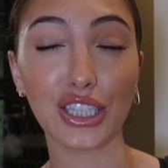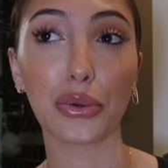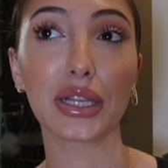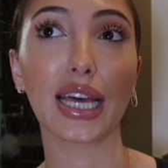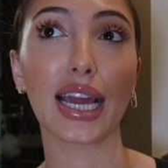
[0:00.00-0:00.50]

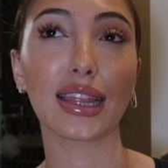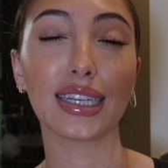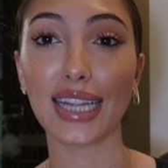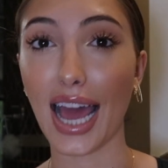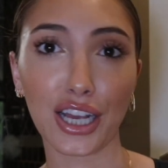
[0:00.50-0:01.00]
so it like
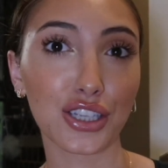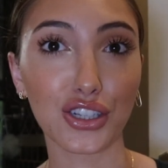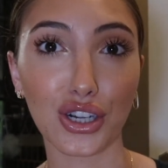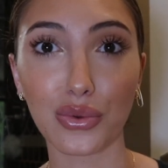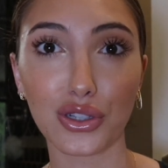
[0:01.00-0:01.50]
the
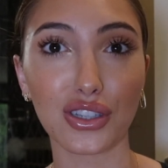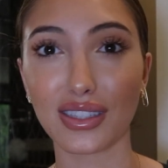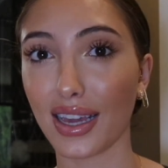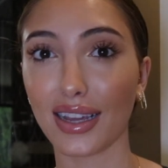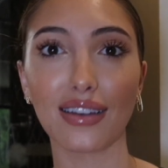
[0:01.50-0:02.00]
texture was
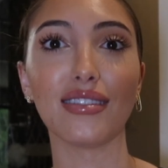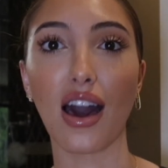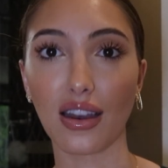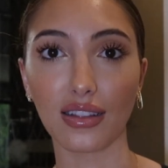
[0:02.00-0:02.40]
just like not